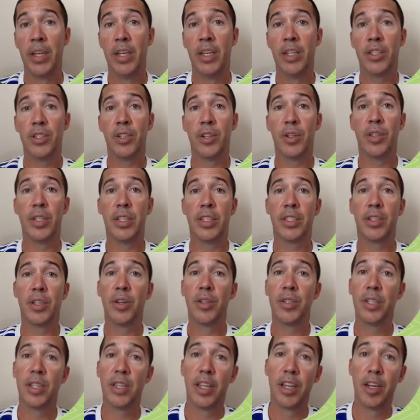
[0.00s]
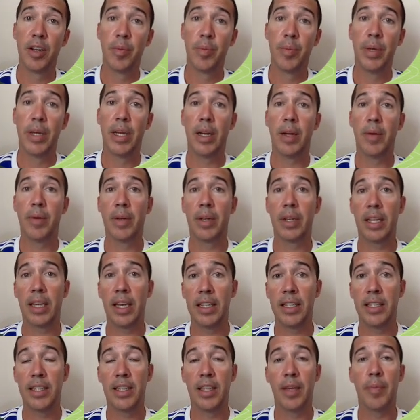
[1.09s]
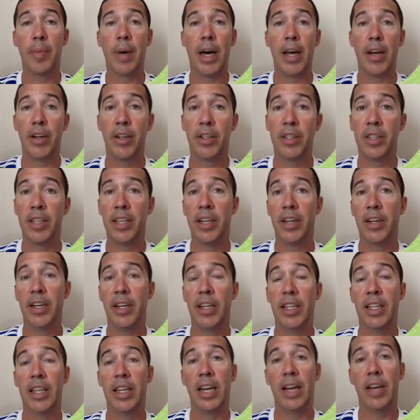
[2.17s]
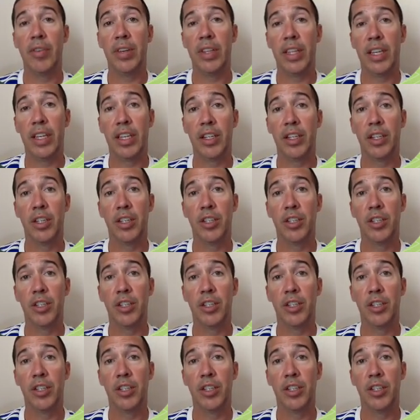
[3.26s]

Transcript: So this goes a little bit against the modern theory that everything